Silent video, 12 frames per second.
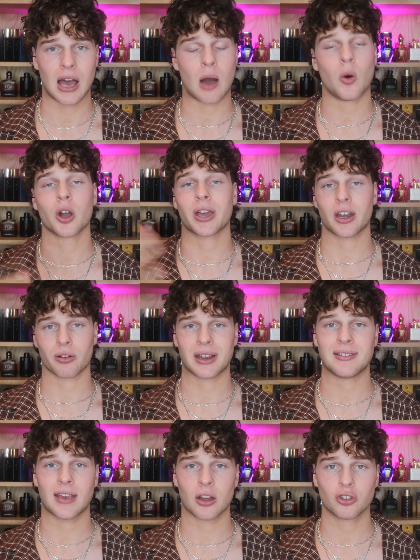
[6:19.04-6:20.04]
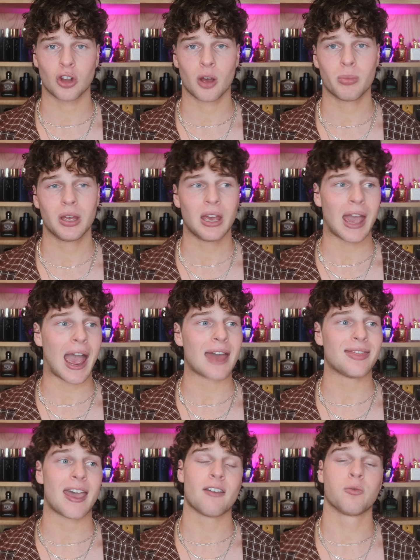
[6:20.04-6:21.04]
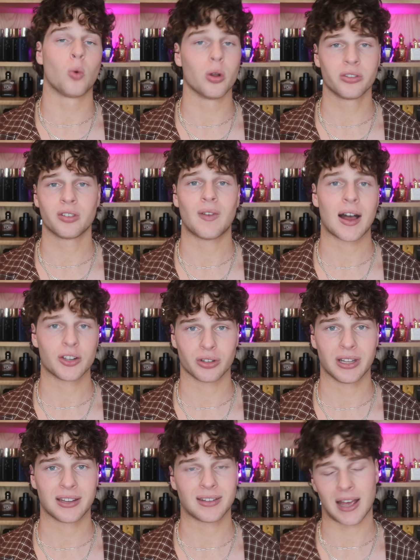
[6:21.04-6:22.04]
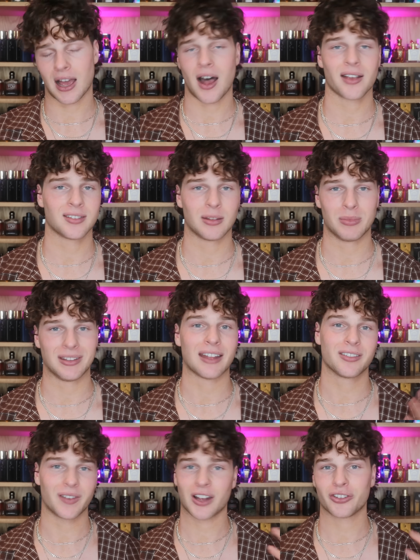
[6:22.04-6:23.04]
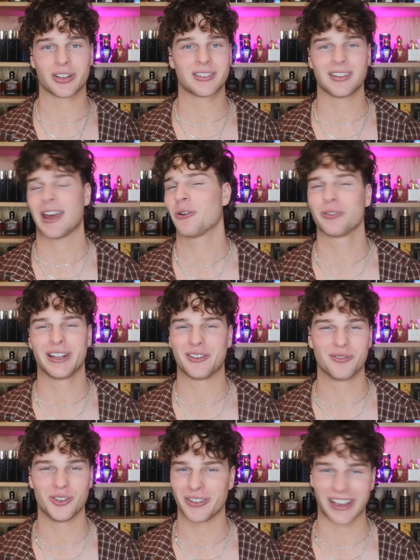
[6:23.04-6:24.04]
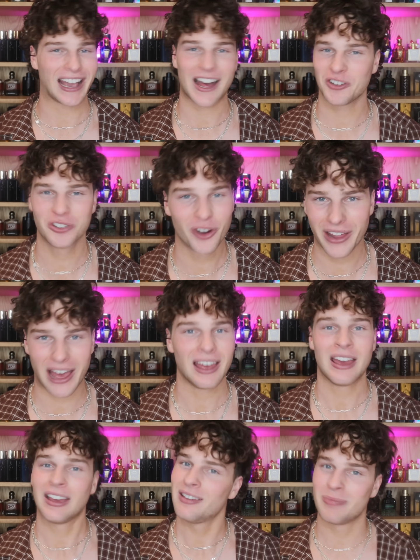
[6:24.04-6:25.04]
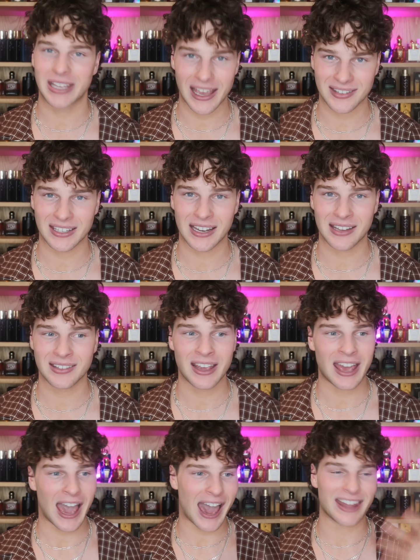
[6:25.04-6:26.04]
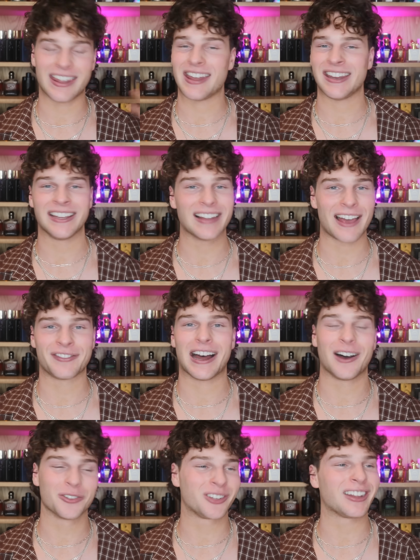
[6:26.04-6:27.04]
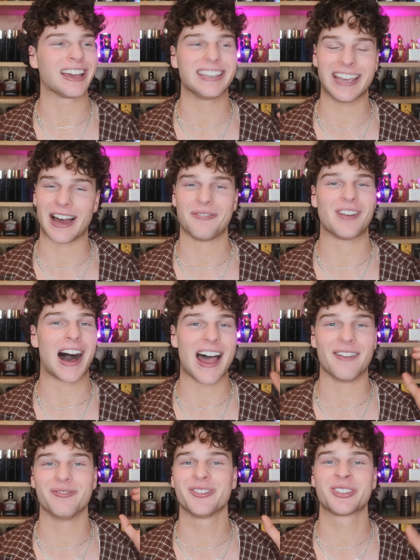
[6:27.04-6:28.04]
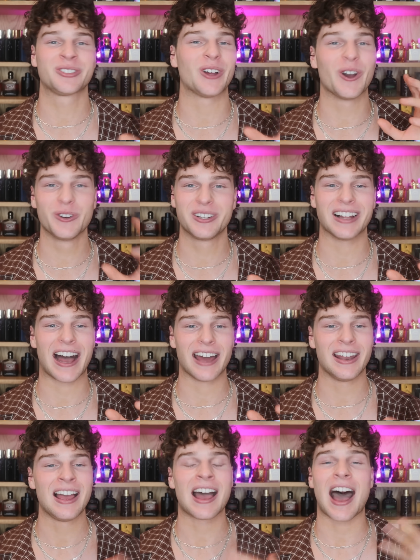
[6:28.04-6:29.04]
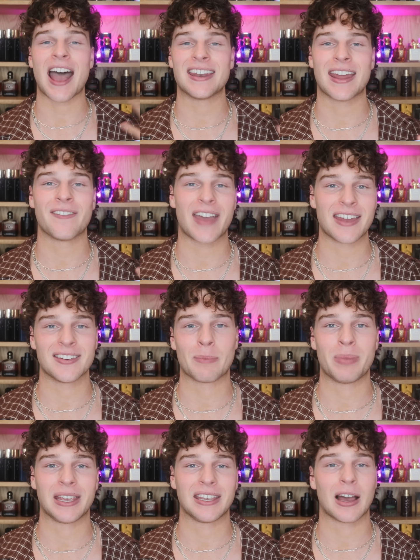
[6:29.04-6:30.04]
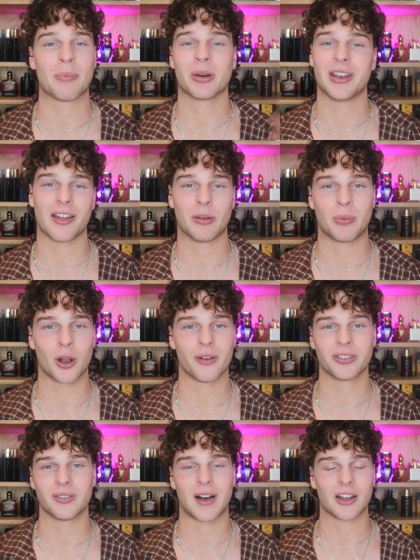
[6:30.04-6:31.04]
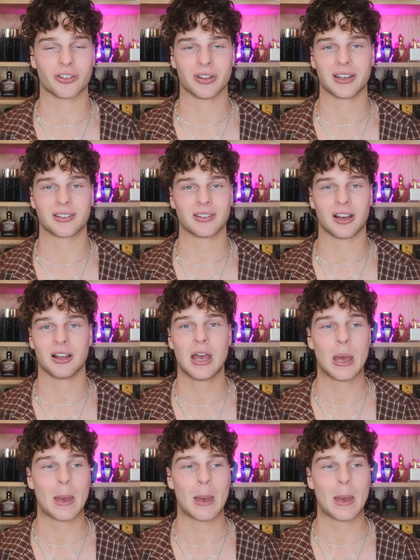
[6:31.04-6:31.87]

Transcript: I work at a retail job, and they've worn Sauvage Elixir. I asked them, is that Sauvage Elixir? They were really confused, like, how do you know that? But yes, it is. And then he left, and I was like, yeah, I am so glad I never ended up picking up another bottle of Sauvage Elixir,